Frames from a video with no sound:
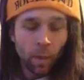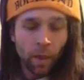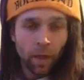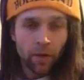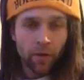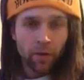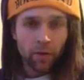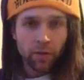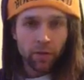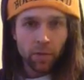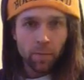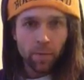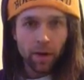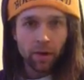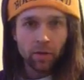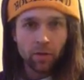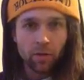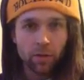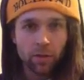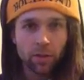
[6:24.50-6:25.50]
due to some
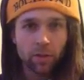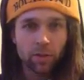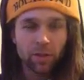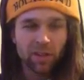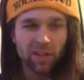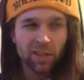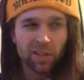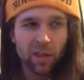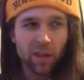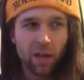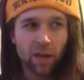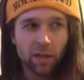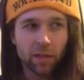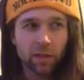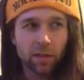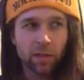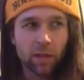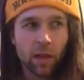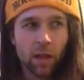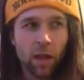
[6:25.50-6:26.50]
medical issues and
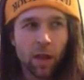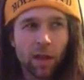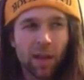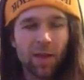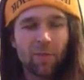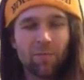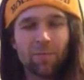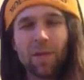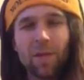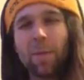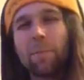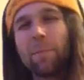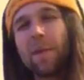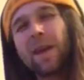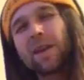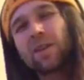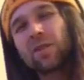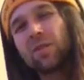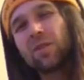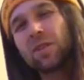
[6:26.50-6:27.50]
such, not
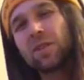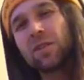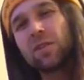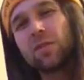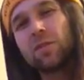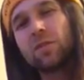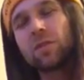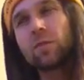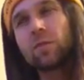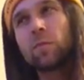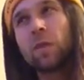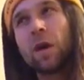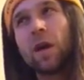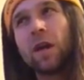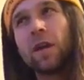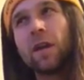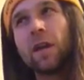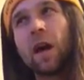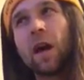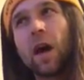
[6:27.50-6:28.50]
medical issues,
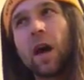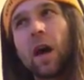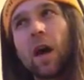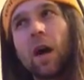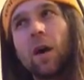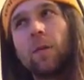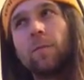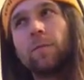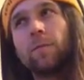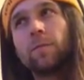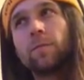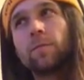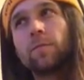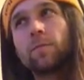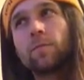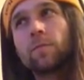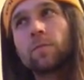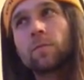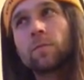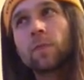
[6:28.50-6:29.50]
but I
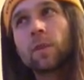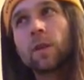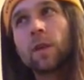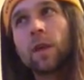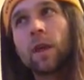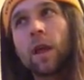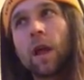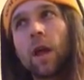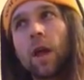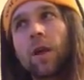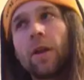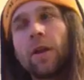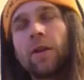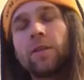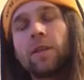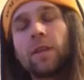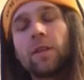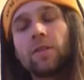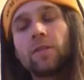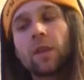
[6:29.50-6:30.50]
don't know,
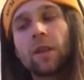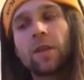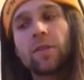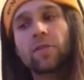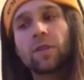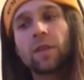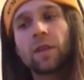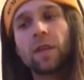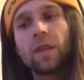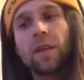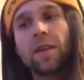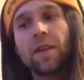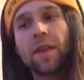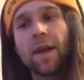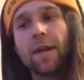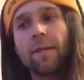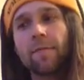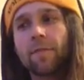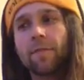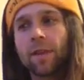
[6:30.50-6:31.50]
it's really in
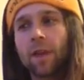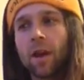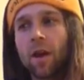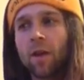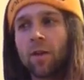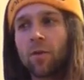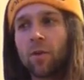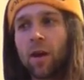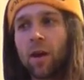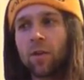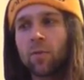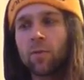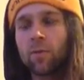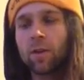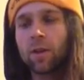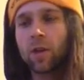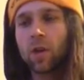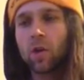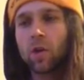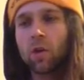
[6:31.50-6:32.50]
depth. I don't want to
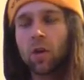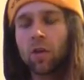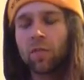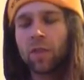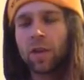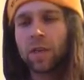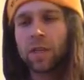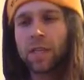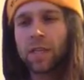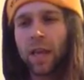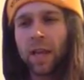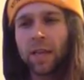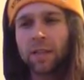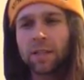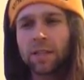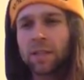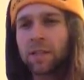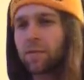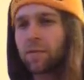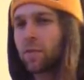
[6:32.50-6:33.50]
go off on a
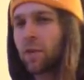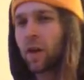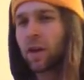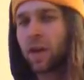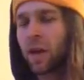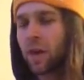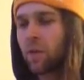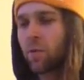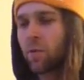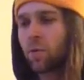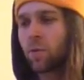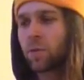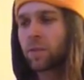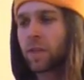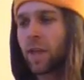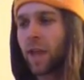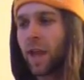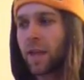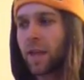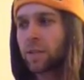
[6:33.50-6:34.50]
tangent. If anyone wants
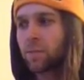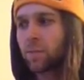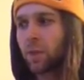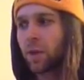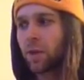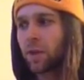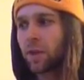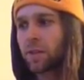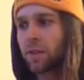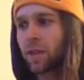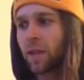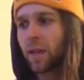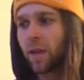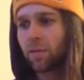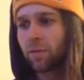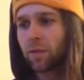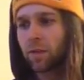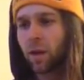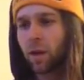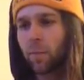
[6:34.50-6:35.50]
to ask me, I'll tell you
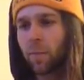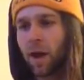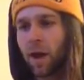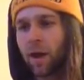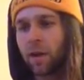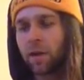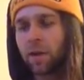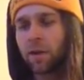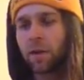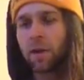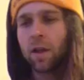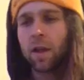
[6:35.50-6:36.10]
everything about it.